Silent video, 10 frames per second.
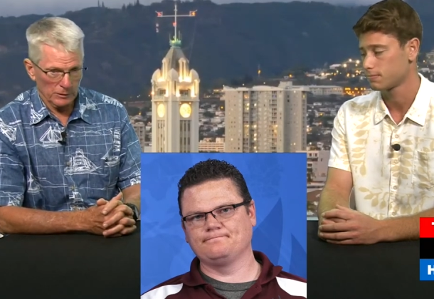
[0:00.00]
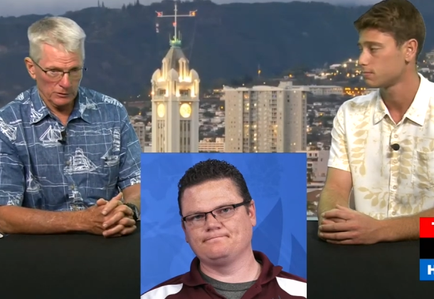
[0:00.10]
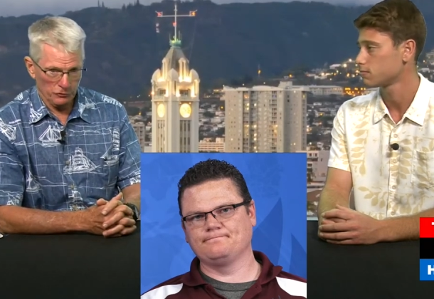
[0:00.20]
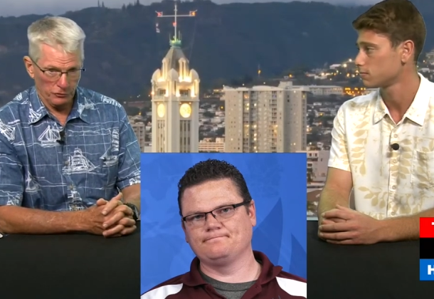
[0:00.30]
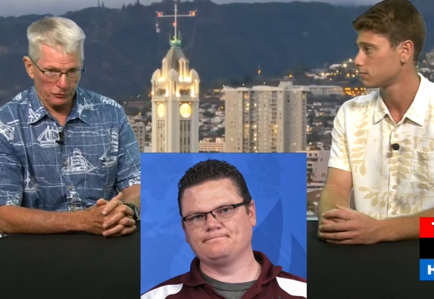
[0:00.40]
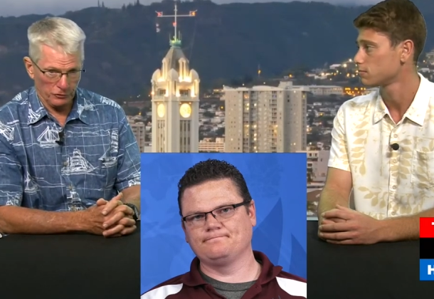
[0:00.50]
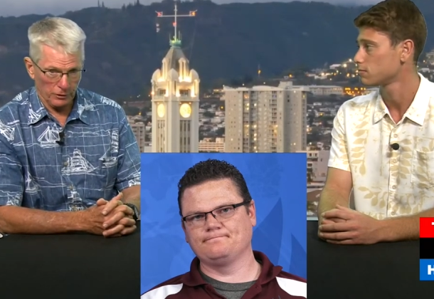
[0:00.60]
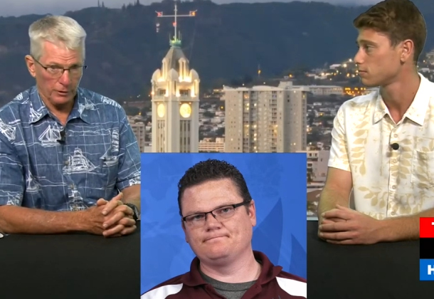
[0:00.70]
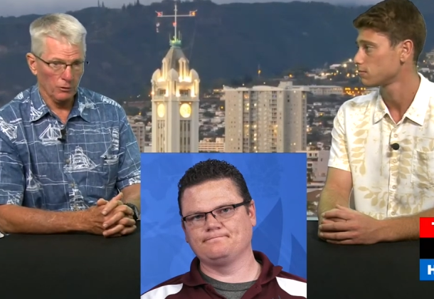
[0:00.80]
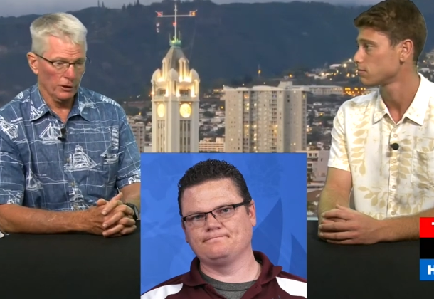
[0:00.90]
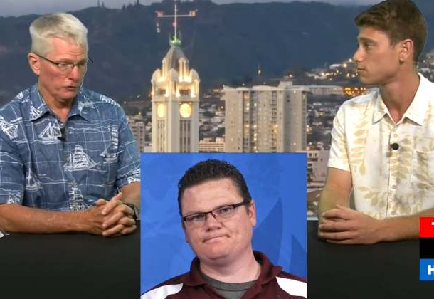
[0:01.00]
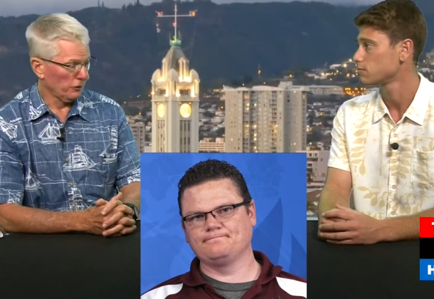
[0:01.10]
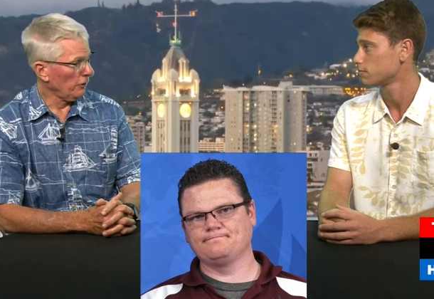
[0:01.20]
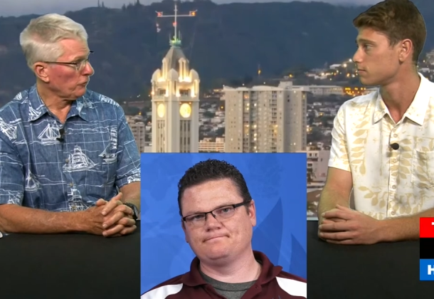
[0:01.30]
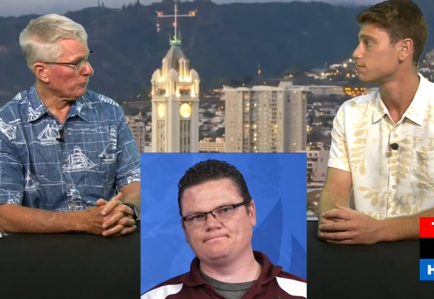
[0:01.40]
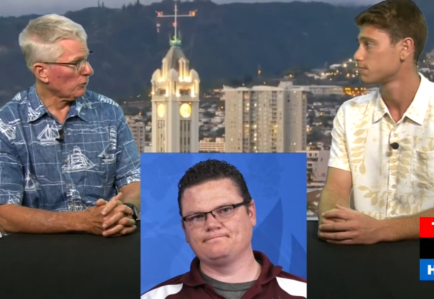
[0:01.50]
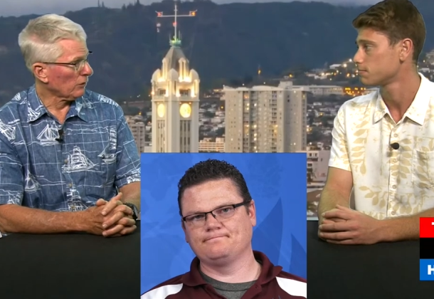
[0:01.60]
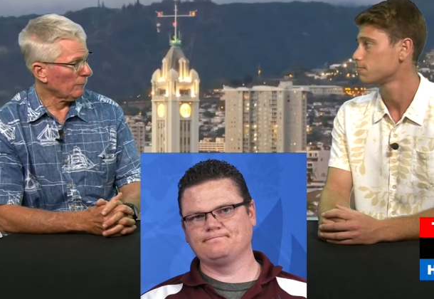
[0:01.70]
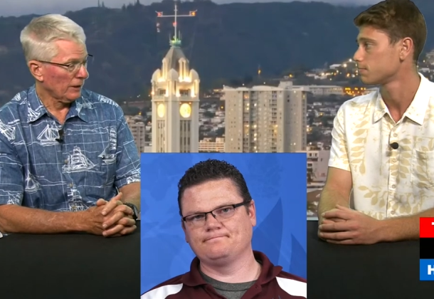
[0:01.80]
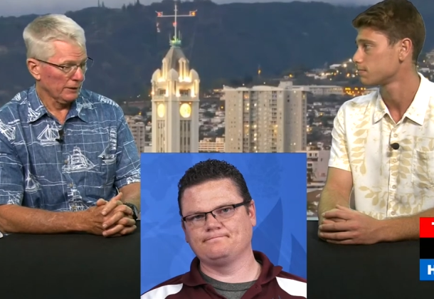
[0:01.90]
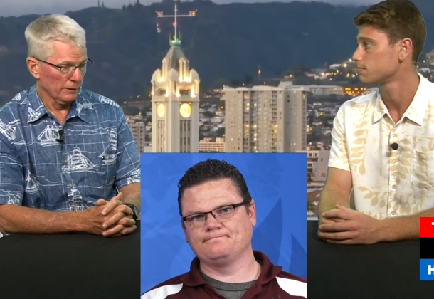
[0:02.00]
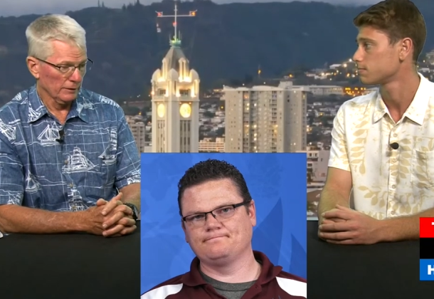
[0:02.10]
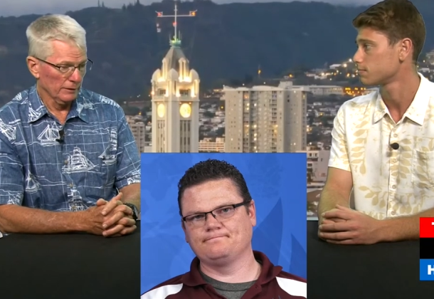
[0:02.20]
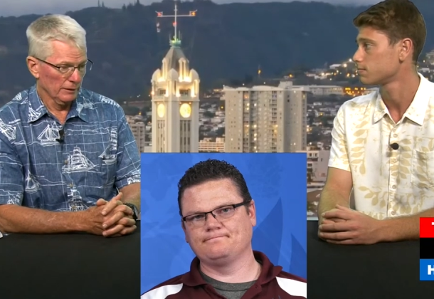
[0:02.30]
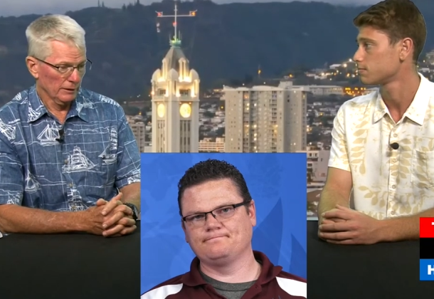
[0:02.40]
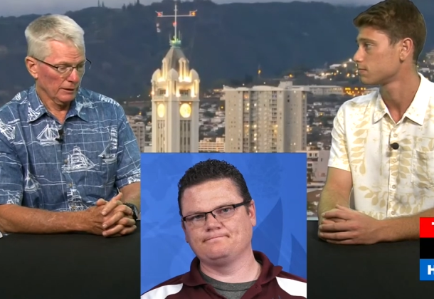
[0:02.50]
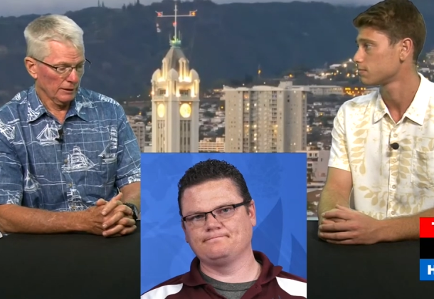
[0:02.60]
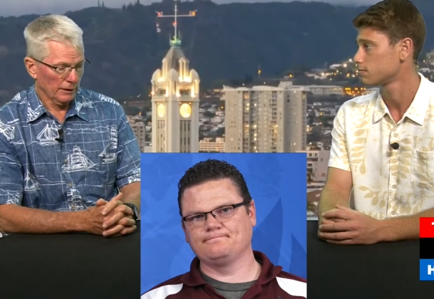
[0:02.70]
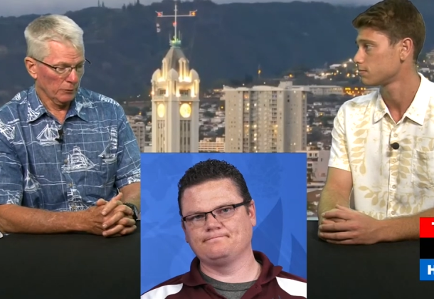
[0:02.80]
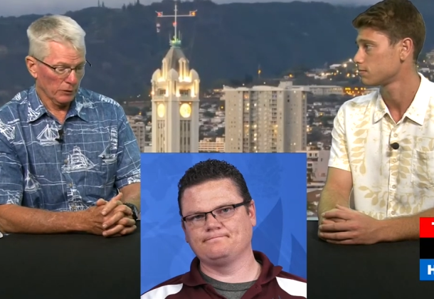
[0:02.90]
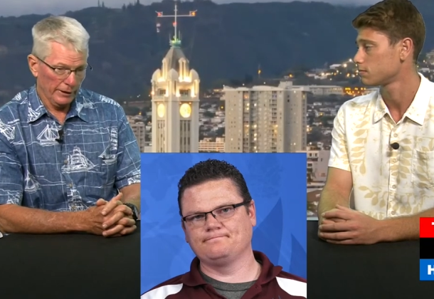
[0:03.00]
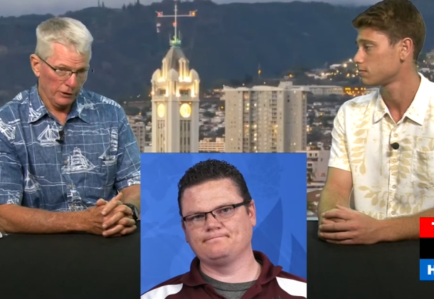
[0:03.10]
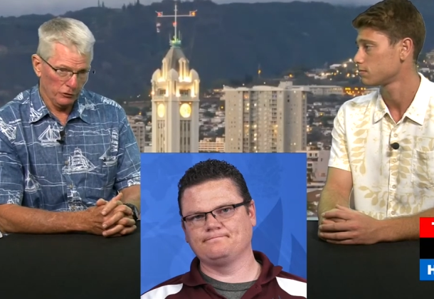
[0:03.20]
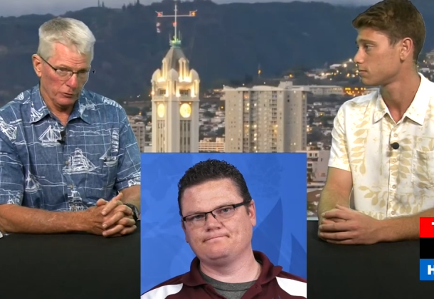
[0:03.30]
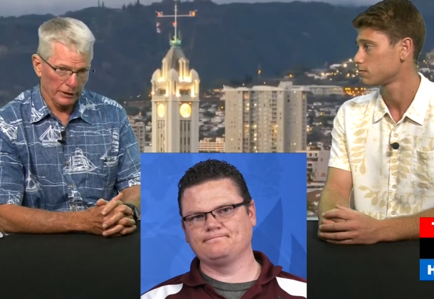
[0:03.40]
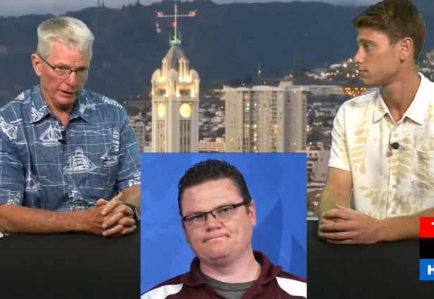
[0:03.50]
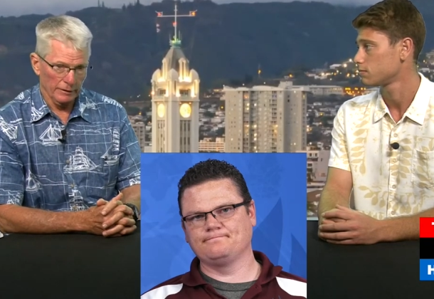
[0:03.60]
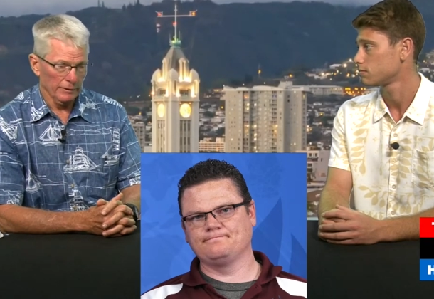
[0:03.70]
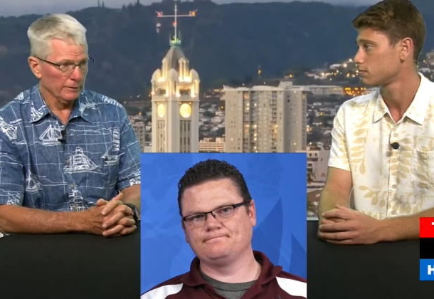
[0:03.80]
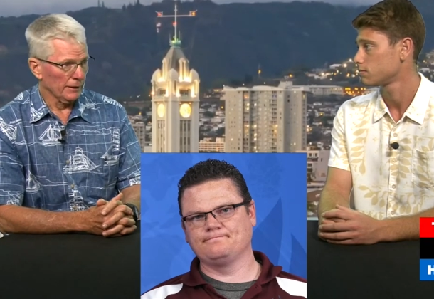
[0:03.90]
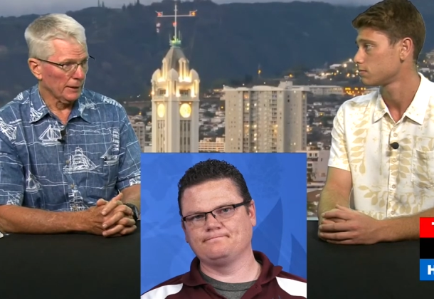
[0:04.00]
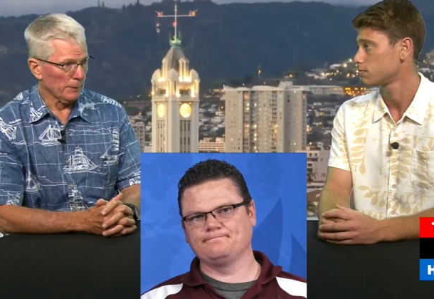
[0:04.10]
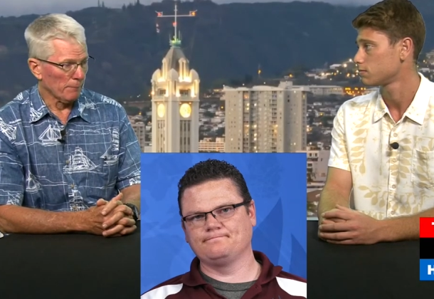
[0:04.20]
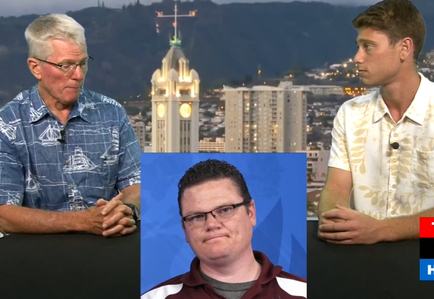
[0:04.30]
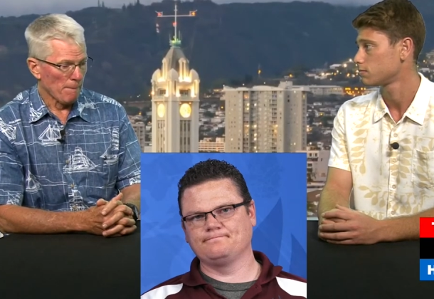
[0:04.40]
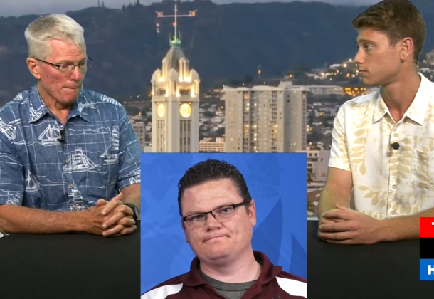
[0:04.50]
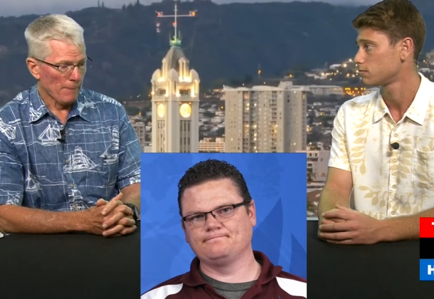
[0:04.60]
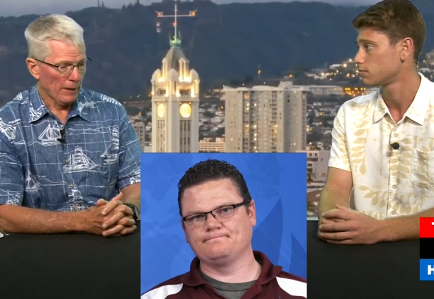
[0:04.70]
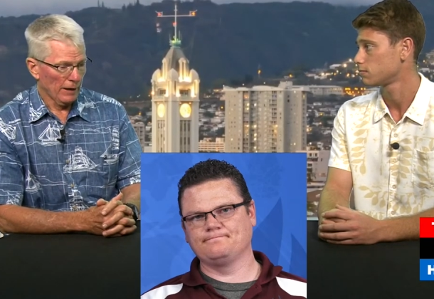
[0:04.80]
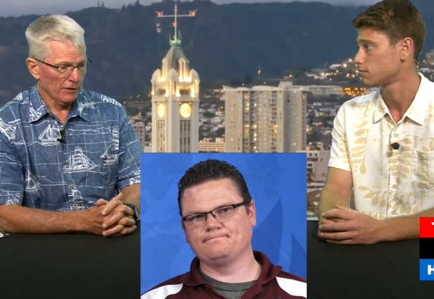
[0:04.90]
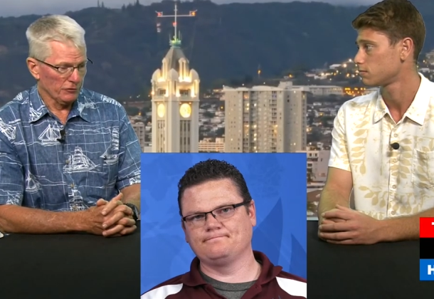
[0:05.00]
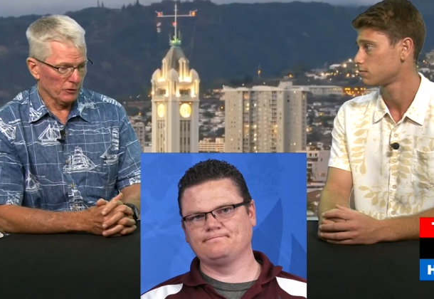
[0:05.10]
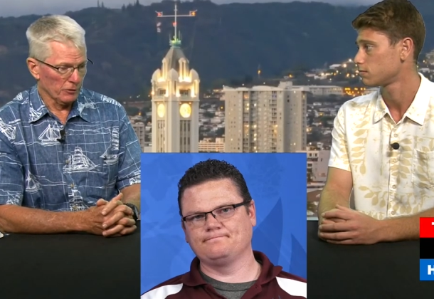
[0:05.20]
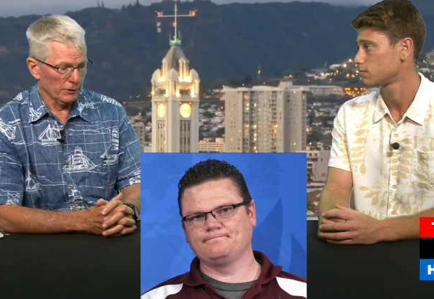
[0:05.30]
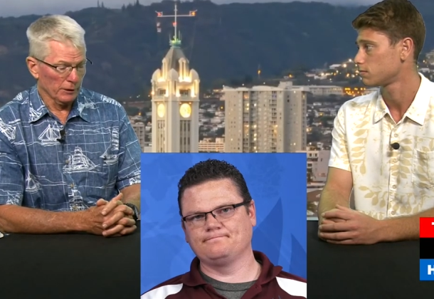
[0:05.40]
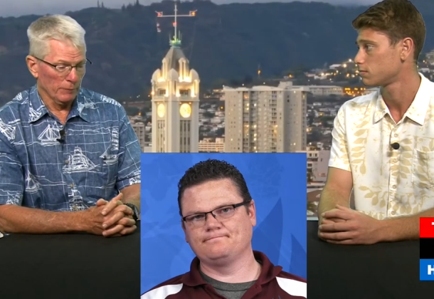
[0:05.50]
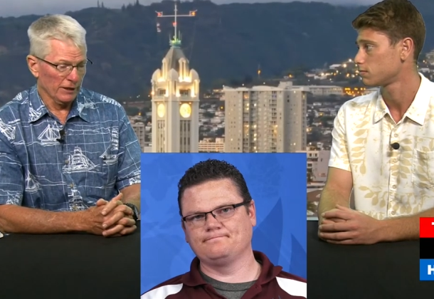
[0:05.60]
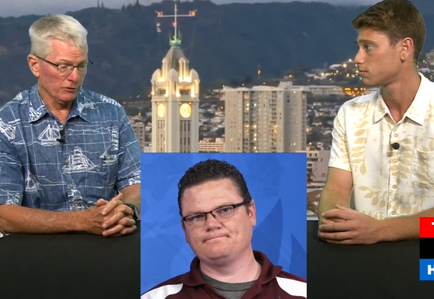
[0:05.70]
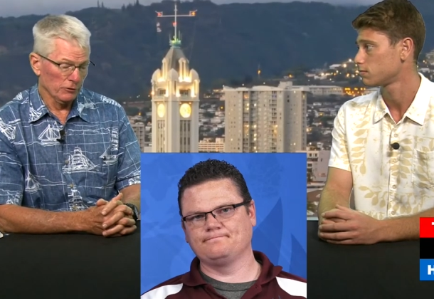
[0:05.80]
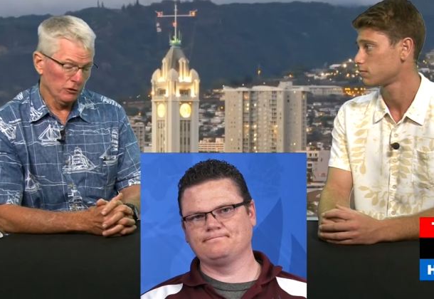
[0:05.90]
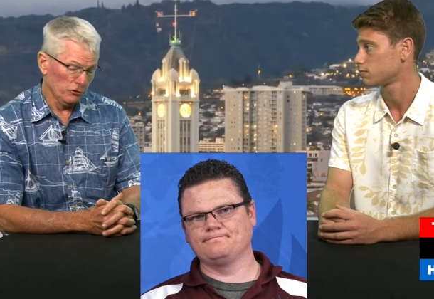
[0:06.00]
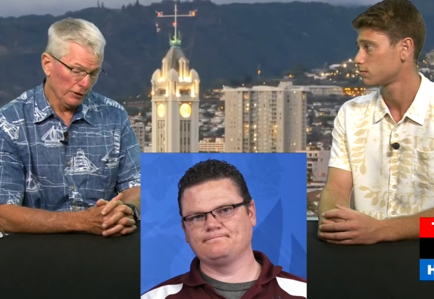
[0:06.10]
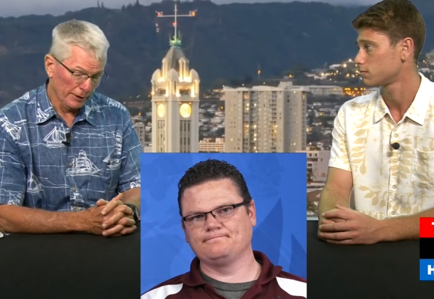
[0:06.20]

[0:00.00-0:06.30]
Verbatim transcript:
Speaker 1: structure our own education program out here. And we'll catch you again uh, after you get back from D C the